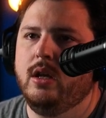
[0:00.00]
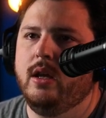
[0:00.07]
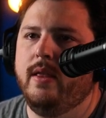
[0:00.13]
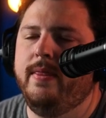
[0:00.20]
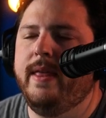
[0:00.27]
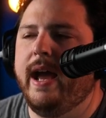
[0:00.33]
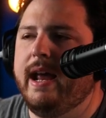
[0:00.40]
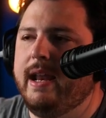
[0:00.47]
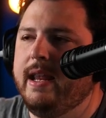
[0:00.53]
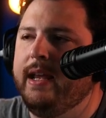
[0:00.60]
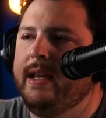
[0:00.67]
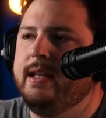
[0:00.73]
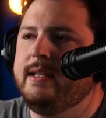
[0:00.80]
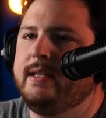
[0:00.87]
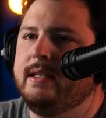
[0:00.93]
That
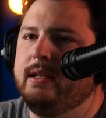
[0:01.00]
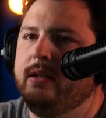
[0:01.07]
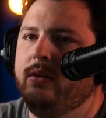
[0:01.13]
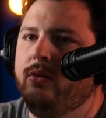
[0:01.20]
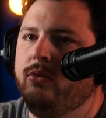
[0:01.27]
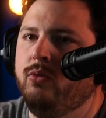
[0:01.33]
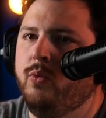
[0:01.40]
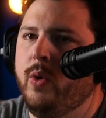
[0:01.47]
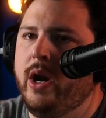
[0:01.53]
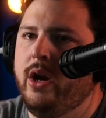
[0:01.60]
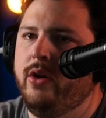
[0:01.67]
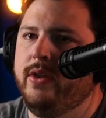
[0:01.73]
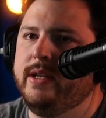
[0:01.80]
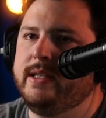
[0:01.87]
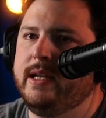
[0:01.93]
is where
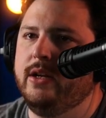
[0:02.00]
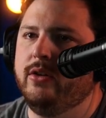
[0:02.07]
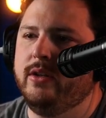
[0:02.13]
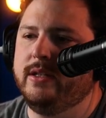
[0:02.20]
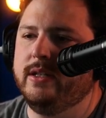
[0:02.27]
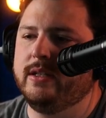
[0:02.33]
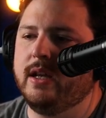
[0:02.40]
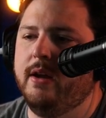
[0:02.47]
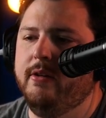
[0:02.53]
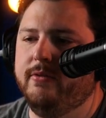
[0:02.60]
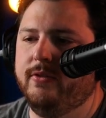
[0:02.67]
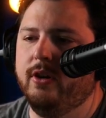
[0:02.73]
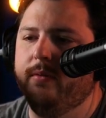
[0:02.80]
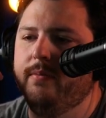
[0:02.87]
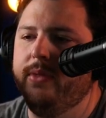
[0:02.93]
this tier list is coming
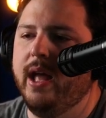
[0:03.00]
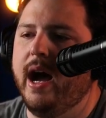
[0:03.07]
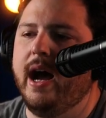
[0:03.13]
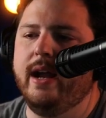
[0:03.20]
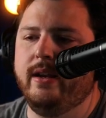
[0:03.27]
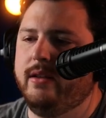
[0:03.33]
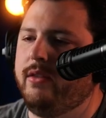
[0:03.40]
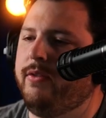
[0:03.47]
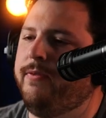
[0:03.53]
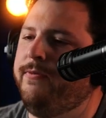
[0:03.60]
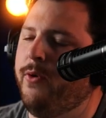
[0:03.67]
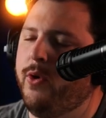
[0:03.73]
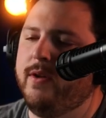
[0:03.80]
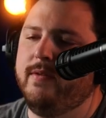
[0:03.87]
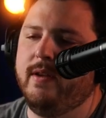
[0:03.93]
from, not
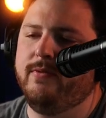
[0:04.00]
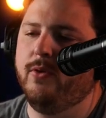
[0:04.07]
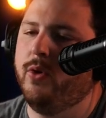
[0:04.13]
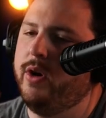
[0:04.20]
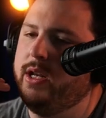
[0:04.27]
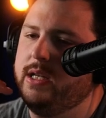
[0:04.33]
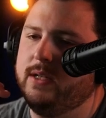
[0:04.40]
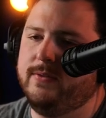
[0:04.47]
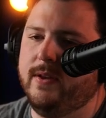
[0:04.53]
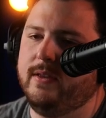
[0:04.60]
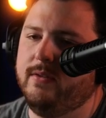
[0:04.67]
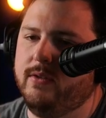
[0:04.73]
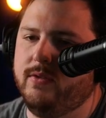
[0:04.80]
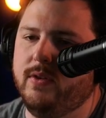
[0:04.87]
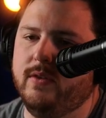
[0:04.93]
40v40s,
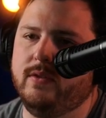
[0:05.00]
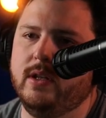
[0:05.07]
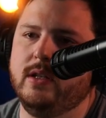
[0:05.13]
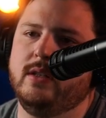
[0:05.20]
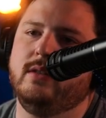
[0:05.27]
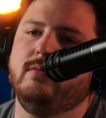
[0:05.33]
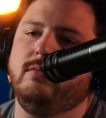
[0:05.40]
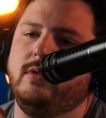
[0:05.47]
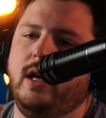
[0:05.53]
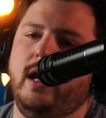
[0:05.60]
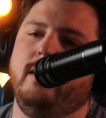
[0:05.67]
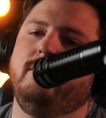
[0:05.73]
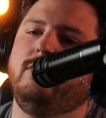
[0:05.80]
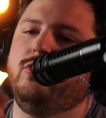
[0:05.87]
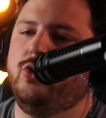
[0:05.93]
50v50s.
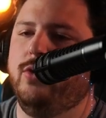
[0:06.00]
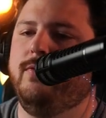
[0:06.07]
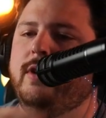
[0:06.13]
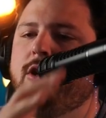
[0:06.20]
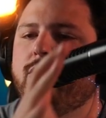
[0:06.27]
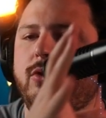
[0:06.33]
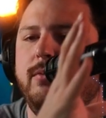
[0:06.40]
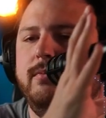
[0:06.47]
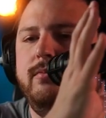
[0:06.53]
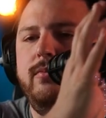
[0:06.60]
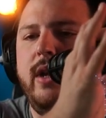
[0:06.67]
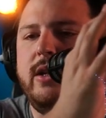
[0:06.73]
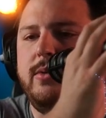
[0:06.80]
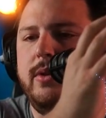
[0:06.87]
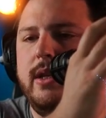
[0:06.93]
Okay, group v group.
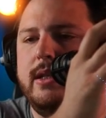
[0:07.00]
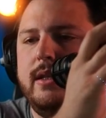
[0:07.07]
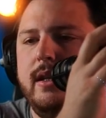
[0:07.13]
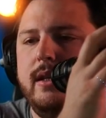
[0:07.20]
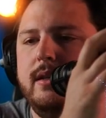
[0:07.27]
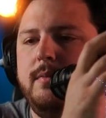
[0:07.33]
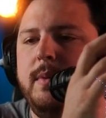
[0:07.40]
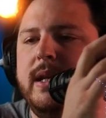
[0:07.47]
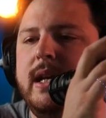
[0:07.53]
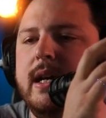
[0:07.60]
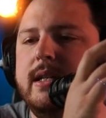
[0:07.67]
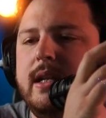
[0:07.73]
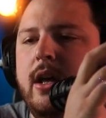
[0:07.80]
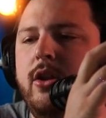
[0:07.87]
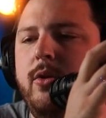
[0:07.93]
That's what this is, because
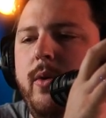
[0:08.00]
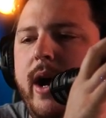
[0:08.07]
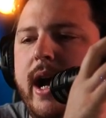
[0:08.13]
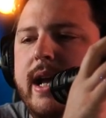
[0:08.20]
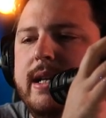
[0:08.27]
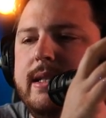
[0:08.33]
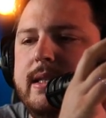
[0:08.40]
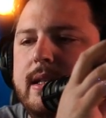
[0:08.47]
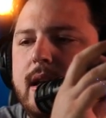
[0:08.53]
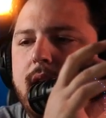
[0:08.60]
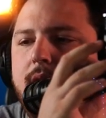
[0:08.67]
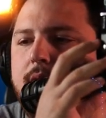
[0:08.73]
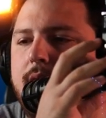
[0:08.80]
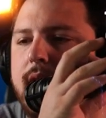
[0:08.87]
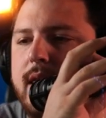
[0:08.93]
otherwise
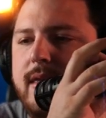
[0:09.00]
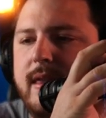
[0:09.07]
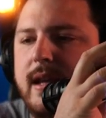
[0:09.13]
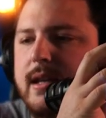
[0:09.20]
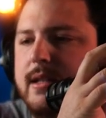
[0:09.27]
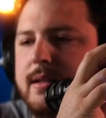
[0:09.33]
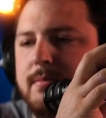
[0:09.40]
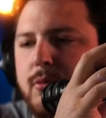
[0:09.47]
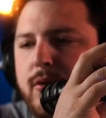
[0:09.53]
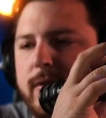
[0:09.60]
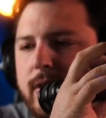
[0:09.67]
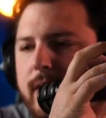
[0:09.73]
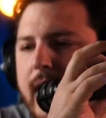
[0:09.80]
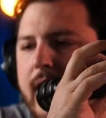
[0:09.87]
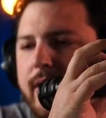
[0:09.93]
things move
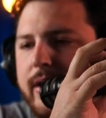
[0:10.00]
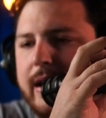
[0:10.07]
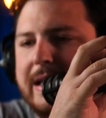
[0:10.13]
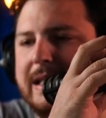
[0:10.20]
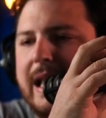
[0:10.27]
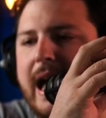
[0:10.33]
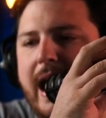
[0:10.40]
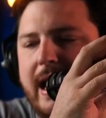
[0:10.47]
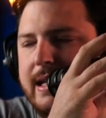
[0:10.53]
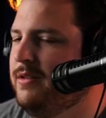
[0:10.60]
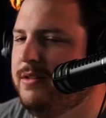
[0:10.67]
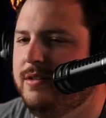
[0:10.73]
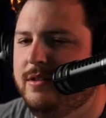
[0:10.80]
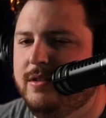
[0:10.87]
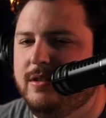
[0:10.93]
around a lot.
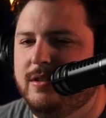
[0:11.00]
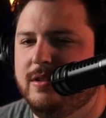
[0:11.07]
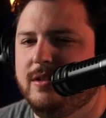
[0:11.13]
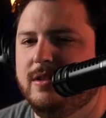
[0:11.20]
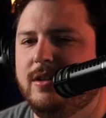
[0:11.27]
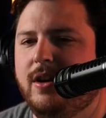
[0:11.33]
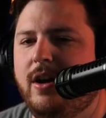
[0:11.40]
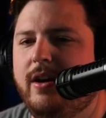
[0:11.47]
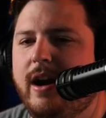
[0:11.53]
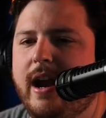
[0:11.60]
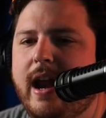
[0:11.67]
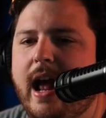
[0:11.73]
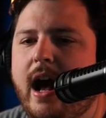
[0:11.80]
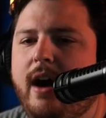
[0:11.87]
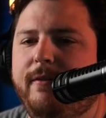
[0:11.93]
All right,
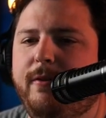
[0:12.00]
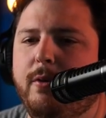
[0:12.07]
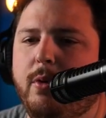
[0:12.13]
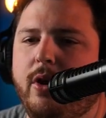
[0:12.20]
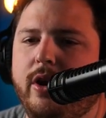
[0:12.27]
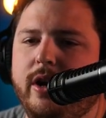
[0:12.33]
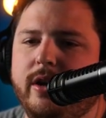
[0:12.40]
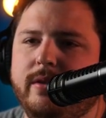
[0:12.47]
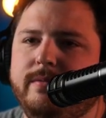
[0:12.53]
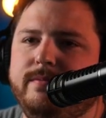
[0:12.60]
Alpha Warrior,